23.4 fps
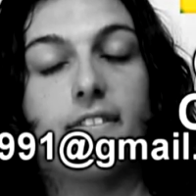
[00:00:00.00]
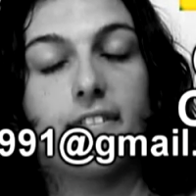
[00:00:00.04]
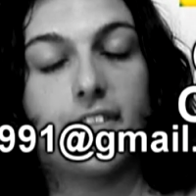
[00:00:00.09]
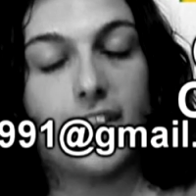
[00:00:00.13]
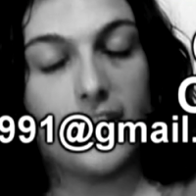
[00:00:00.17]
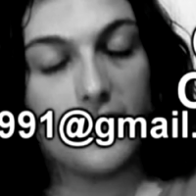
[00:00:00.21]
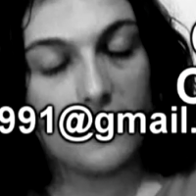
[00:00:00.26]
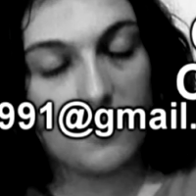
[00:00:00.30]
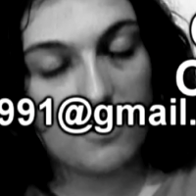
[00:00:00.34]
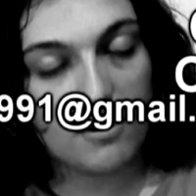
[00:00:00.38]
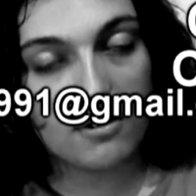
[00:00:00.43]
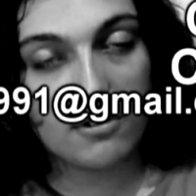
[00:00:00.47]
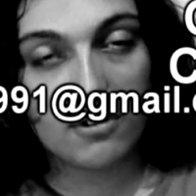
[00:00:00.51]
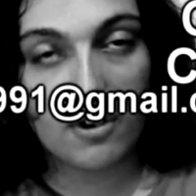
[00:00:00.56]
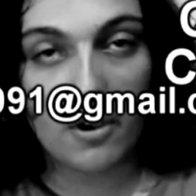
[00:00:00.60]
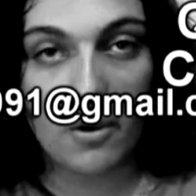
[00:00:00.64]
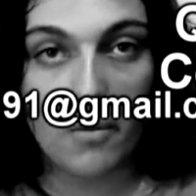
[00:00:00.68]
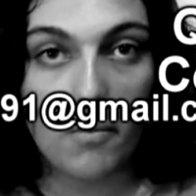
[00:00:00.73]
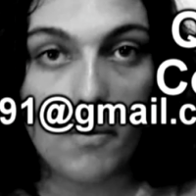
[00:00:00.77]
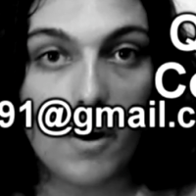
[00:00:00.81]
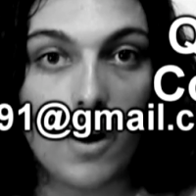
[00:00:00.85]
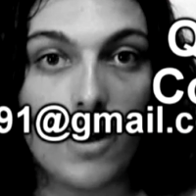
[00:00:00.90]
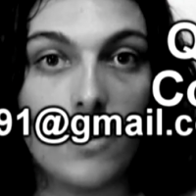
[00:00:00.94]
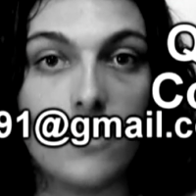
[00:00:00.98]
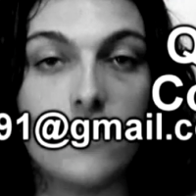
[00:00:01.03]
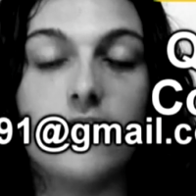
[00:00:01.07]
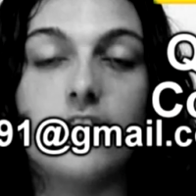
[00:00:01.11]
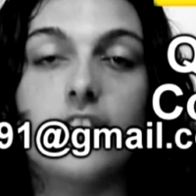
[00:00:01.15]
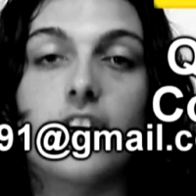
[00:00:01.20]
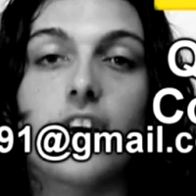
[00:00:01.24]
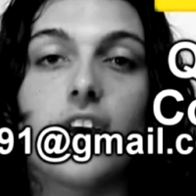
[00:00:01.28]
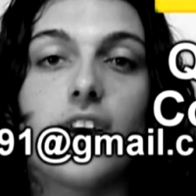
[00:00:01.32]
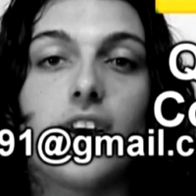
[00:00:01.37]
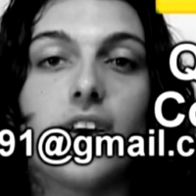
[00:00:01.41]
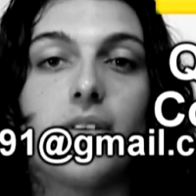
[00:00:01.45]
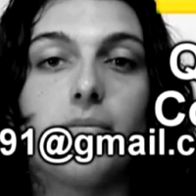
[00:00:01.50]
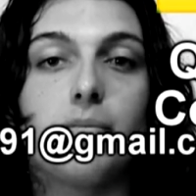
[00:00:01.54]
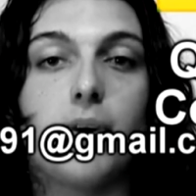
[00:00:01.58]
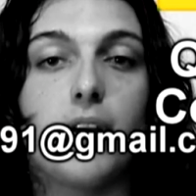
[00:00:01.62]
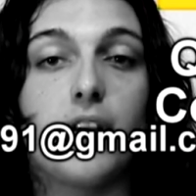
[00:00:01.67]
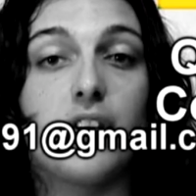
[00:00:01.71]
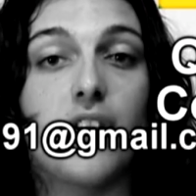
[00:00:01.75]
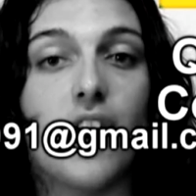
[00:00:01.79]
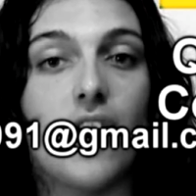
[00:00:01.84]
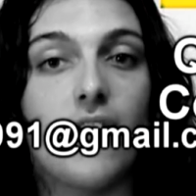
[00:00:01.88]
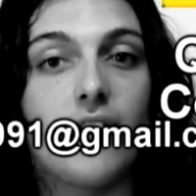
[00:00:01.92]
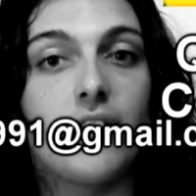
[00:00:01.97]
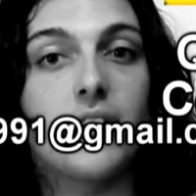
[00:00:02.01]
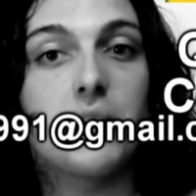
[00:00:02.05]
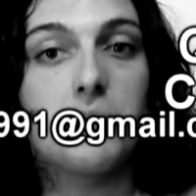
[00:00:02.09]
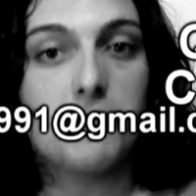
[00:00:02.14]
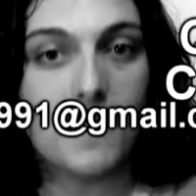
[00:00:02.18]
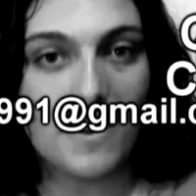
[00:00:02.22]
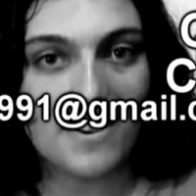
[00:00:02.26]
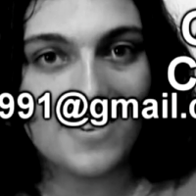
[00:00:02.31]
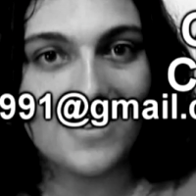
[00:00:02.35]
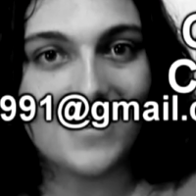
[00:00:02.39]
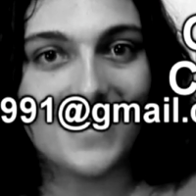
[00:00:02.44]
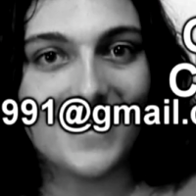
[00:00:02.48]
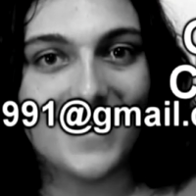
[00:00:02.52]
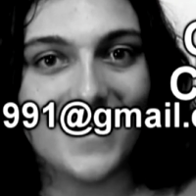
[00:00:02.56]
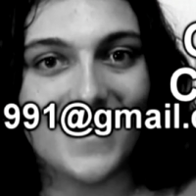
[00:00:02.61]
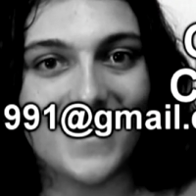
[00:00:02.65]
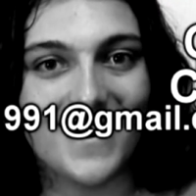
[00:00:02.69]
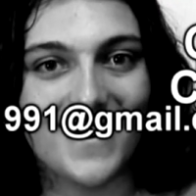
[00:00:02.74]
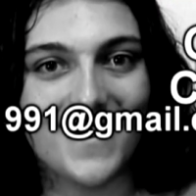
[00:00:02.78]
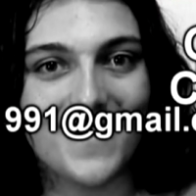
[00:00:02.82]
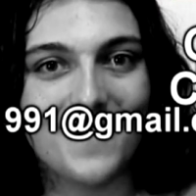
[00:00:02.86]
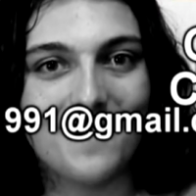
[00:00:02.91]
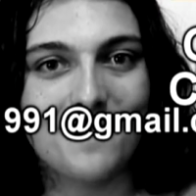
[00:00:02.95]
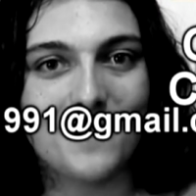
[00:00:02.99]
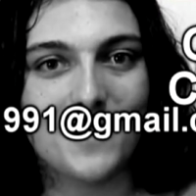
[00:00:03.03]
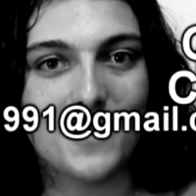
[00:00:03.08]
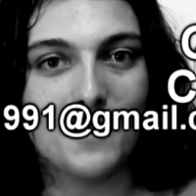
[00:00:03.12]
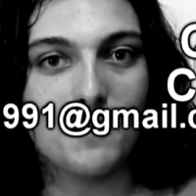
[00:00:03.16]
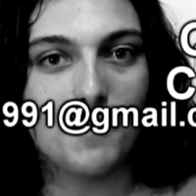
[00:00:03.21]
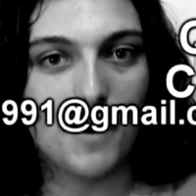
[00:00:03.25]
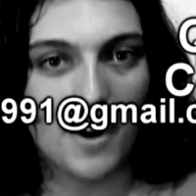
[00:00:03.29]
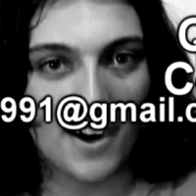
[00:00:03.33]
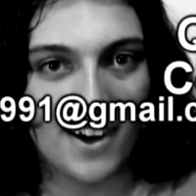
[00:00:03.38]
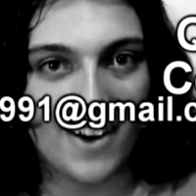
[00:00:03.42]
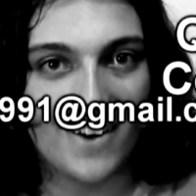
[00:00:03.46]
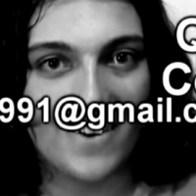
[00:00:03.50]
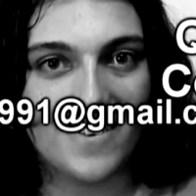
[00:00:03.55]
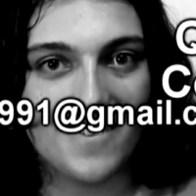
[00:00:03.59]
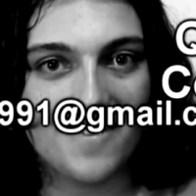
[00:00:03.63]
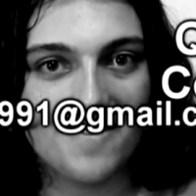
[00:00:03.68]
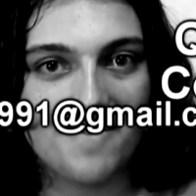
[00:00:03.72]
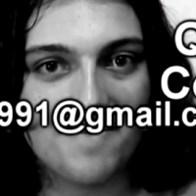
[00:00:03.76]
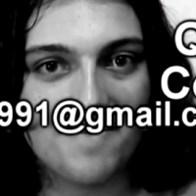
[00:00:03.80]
thank you so much and may you have an amazing day. Goodbye.